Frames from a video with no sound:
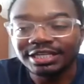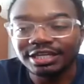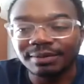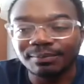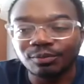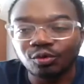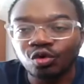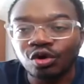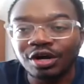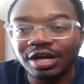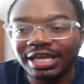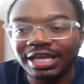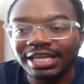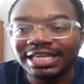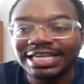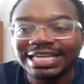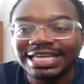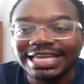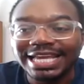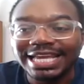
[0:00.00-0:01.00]
number one,
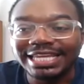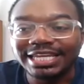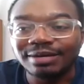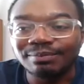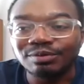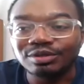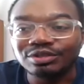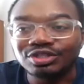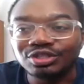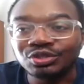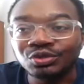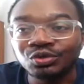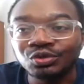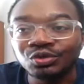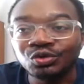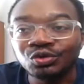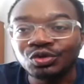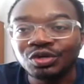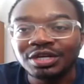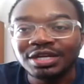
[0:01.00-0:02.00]
and number
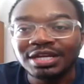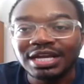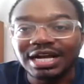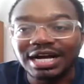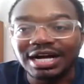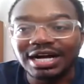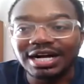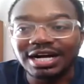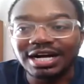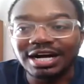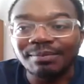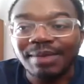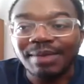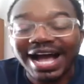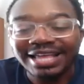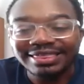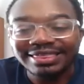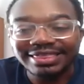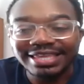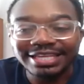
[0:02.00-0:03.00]
two, um,
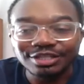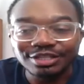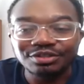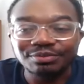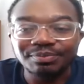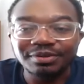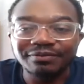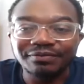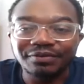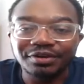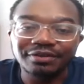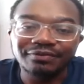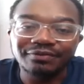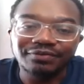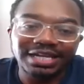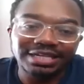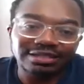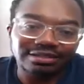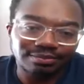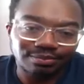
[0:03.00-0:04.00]
I think you should be very
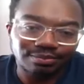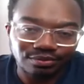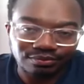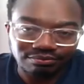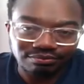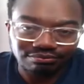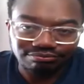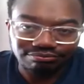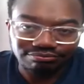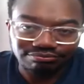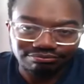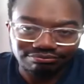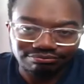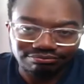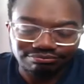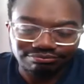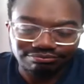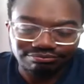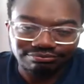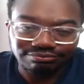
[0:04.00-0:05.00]
flexible.
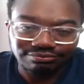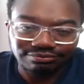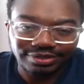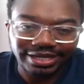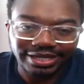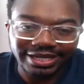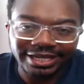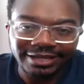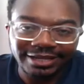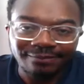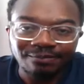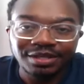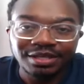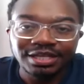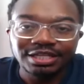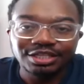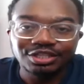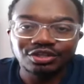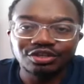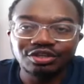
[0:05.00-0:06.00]
Okay,
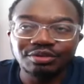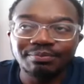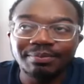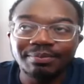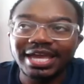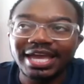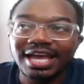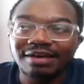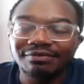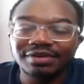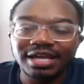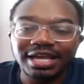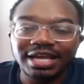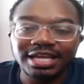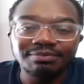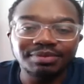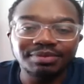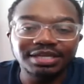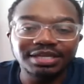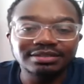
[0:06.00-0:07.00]
so you may have an
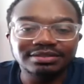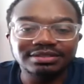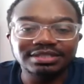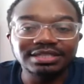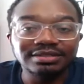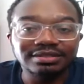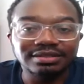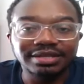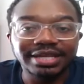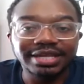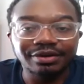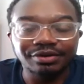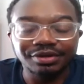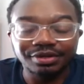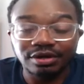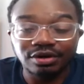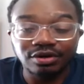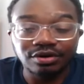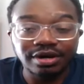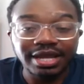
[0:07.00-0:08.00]
A, B, and C
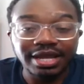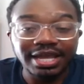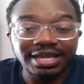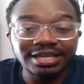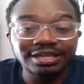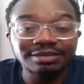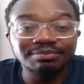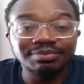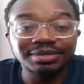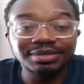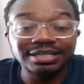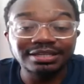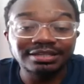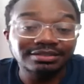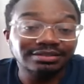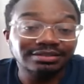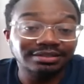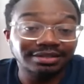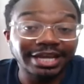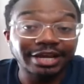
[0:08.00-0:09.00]
scenario or A and B
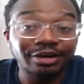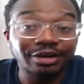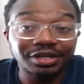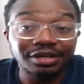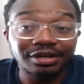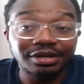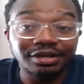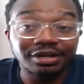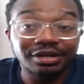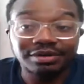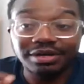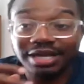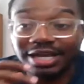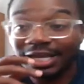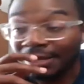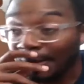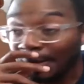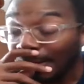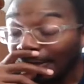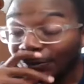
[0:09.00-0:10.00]
scenario.
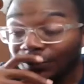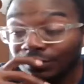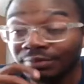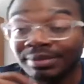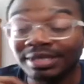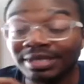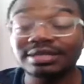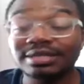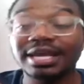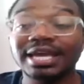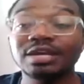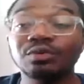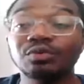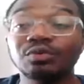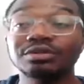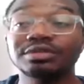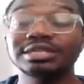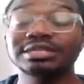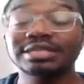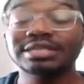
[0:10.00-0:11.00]
Okay, so you may say, hey, we're
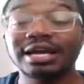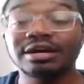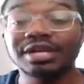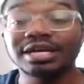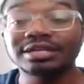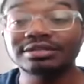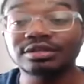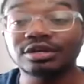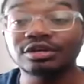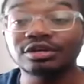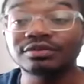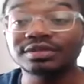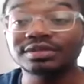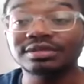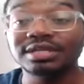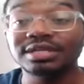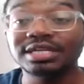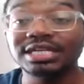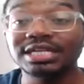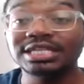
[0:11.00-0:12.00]
discounting our
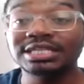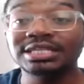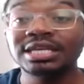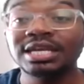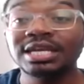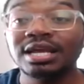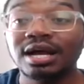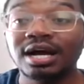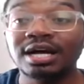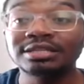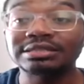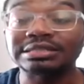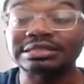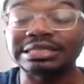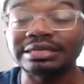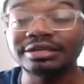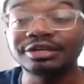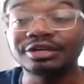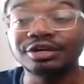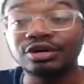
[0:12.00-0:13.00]
services
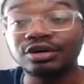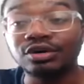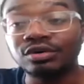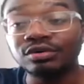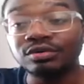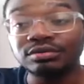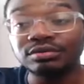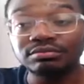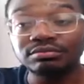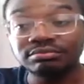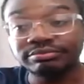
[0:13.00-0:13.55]
until